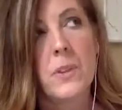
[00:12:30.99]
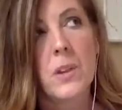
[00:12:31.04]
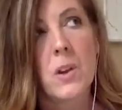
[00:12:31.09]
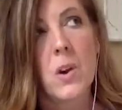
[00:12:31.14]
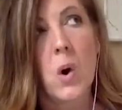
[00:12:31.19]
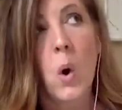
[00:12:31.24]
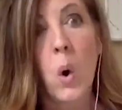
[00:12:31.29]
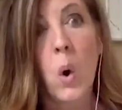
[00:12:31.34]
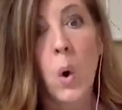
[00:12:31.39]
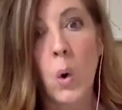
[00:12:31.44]

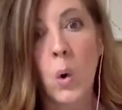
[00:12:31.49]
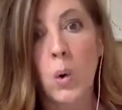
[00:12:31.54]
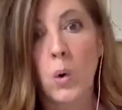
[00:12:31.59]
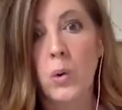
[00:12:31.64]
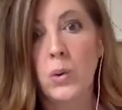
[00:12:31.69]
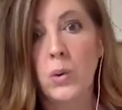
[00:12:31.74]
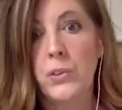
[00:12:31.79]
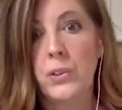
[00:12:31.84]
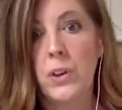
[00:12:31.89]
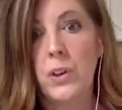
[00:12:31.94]

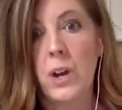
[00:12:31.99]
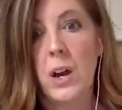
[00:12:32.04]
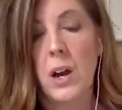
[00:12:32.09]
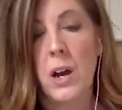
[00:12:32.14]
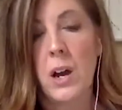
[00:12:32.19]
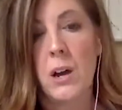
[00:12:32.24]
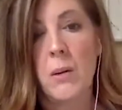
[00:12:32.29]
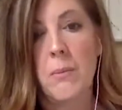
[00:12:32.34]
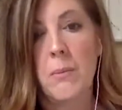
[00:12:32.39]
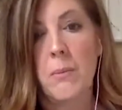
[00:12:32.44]
hold
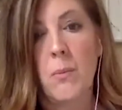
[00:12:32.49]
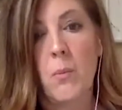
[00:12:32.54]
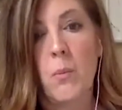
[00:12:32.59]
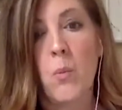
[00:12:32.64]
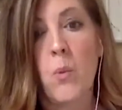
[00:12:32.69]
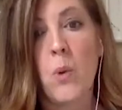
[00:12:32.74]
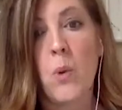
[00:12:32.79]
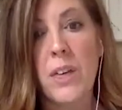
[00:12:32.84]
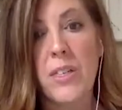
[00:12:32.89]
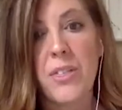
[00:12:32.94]

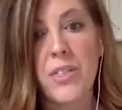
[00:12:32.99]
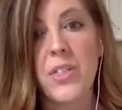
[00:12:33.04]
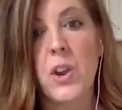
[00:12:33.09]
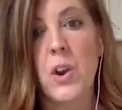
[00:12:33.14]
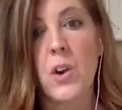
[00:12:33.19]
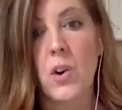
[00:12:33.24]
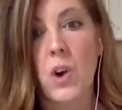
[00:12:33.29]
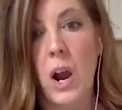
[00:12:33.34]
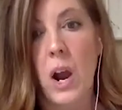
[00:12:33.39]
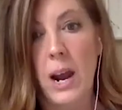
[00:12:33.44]
with
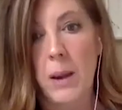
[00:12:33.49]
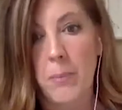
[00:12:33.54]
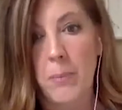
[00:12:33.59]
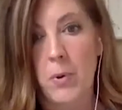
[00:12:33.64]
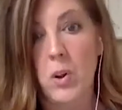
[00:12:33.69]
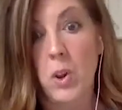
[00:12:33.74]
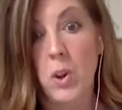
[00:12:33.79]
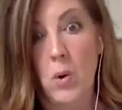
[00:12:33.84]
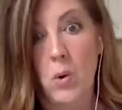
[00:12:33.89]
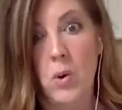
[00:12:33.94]
your
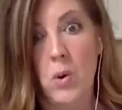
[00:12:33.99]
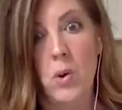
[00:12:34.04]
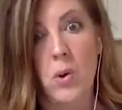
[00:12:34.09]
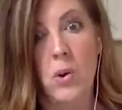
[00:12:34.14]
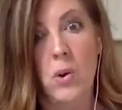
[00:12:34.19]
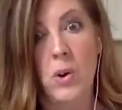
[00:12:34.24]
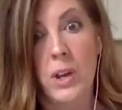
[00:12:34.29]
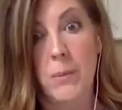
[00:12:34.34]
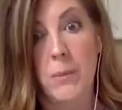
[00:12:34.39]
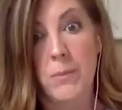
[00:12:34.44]
hyper
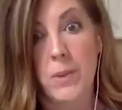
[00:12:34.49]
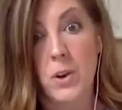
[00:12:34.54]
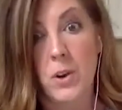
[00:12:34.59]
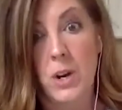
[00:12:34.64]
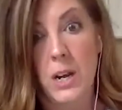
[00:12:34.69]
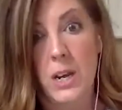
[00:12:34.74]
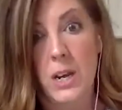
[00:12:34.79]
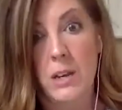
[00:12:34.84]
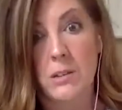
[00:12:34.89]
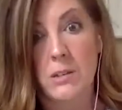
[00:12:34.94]
local
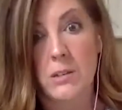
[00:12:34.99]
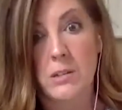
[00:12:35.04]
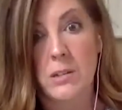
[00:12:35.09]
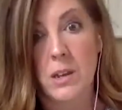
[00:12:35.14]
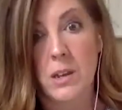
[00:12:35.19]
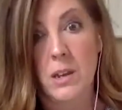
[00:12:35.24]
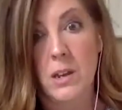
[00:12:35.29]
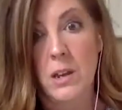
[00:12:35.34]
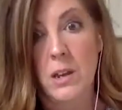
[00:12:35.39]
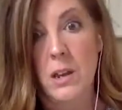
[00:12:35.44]
communities
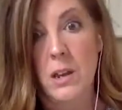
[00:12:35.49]
at